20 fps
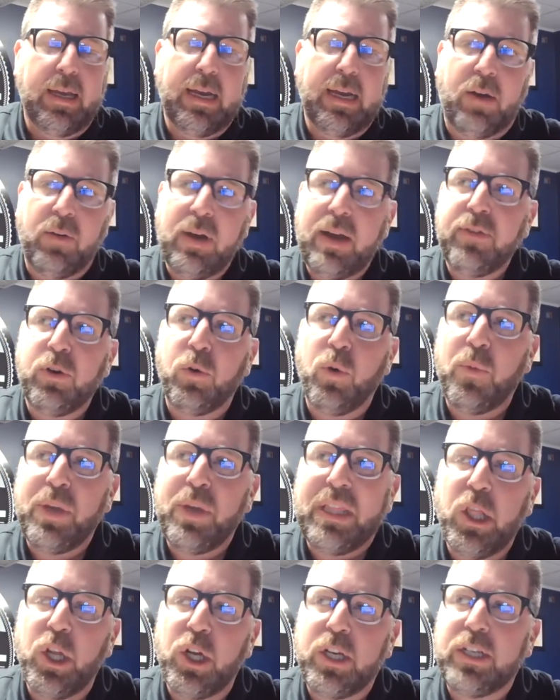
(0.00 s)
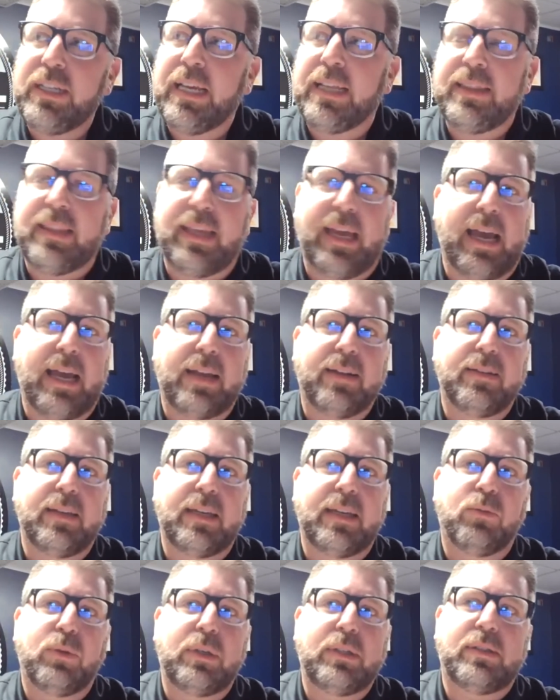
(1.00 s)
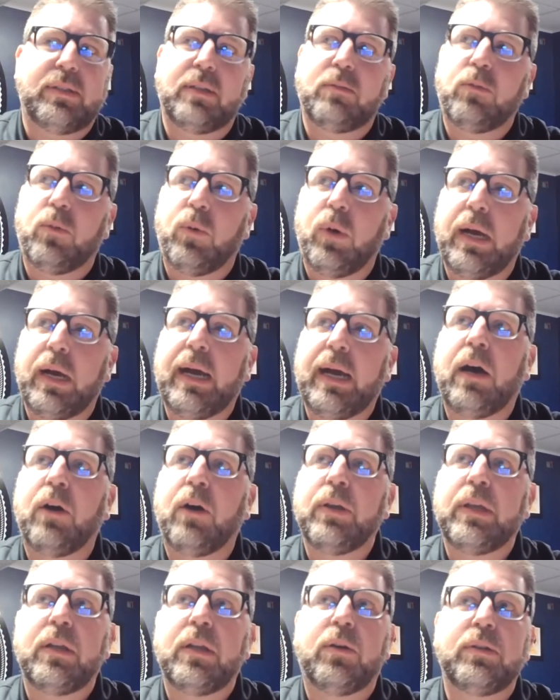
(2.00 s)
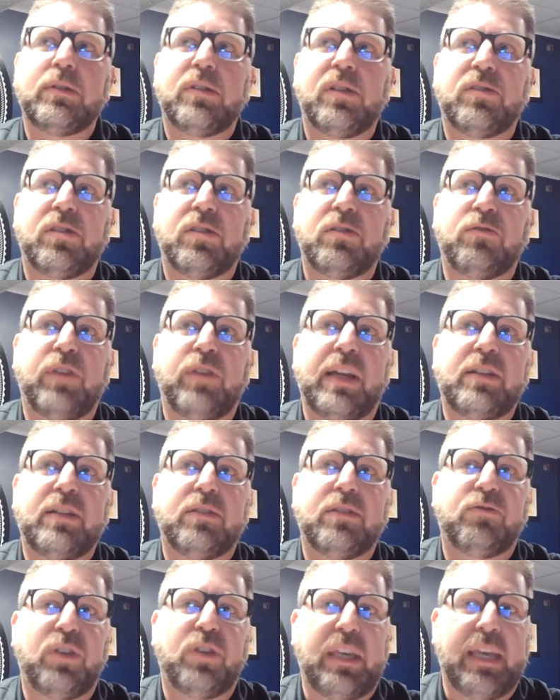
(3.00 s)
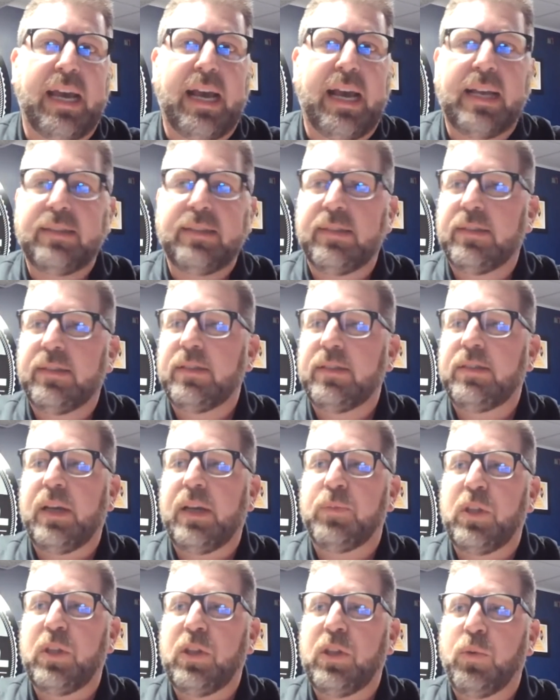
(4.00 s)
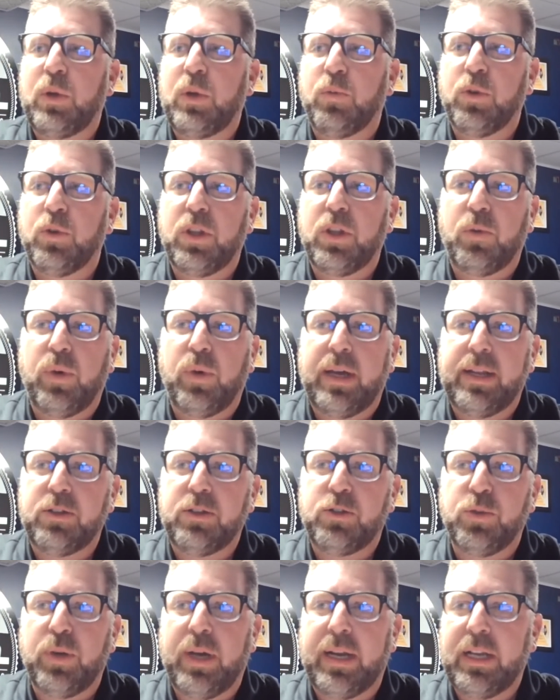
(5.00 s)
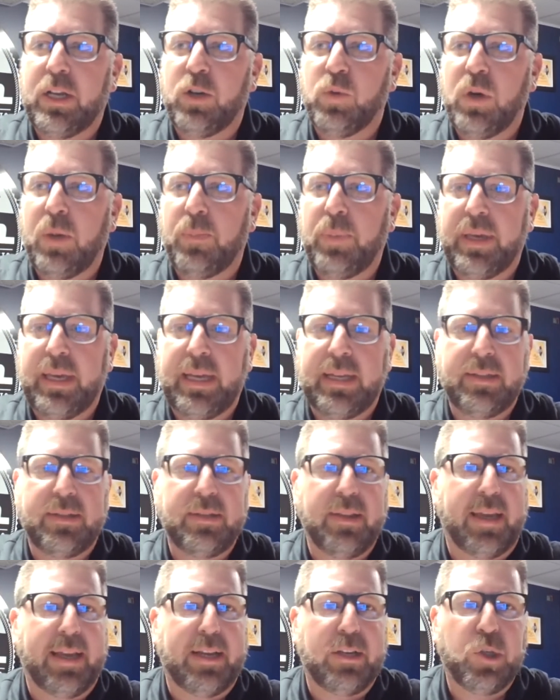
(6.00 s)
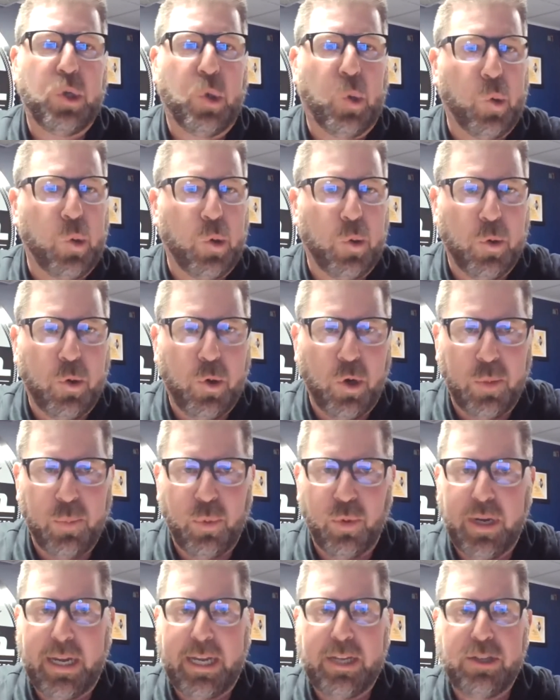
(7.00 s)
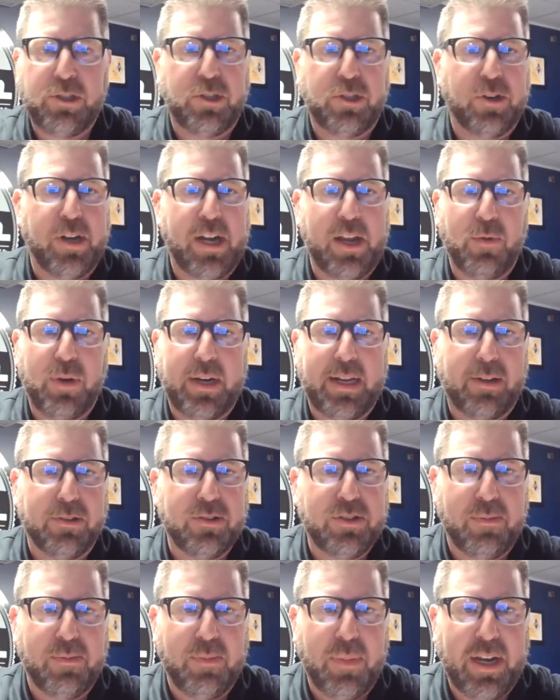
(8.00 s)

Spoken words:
However, when we looked at that and we said, wow, is this inventive? Yes. Is this something that we really want to try to go up against like Toro Corporation or anyone else that